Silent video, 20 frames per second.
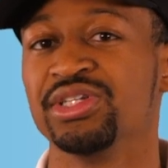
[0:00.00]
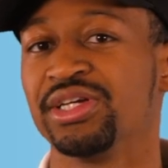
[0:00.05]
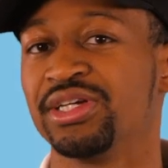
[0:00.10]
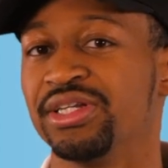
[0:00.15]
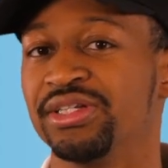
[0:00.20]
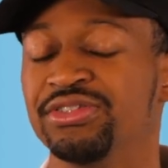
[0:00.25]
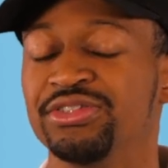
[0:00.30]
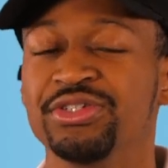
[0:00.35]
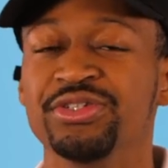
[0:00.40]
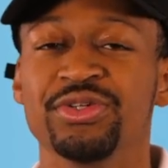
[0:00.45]

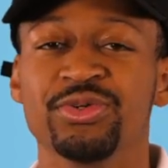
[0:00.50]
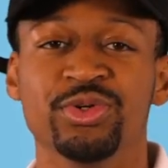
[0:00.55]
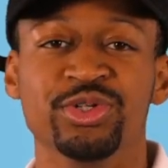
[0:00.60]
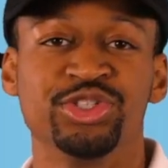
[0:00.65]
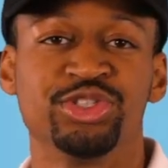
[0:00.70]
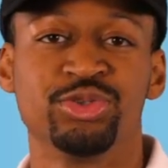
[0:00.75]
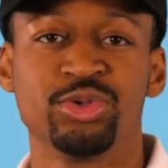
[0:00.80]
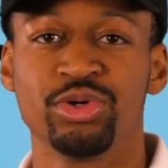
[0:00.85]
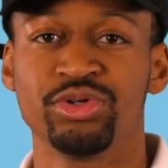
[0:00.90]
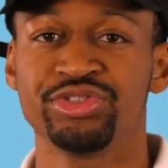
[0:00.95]
looking to do a
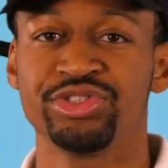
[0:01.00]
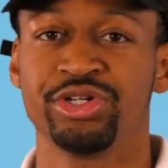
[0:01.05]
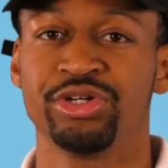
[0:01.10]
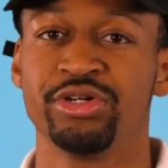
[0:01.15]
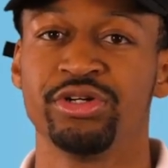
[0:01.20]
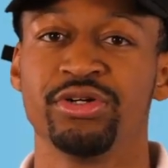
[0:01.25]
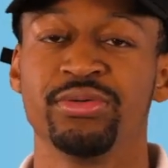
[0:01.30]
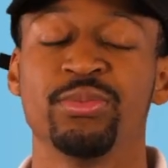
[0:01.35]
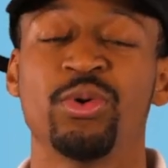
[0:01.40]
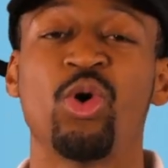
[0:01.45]

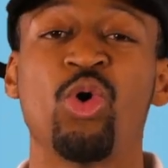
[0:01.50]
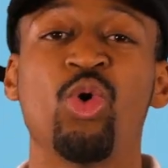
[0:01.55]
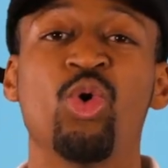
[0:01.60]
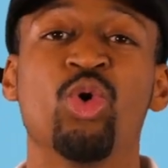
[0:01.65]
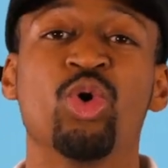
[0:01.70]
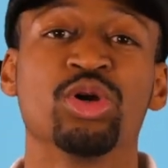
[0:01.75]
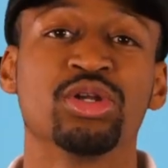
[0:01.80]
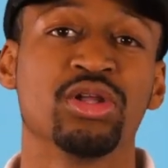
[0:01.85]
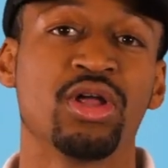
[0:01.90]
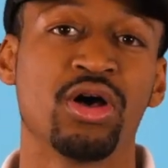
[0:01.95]
short-term
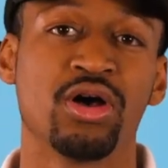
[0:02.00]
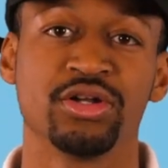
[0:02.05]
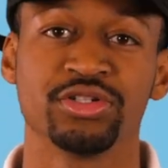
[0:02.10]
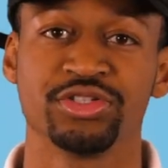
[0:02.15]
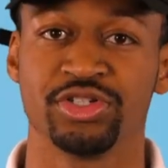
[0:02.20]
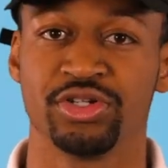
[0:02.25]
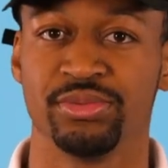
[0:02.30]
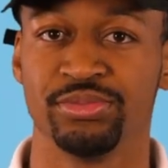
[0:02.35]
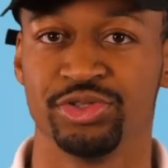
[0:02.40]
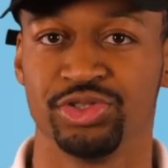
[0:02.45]
or
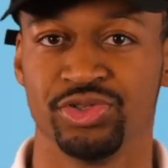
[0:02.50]
long-term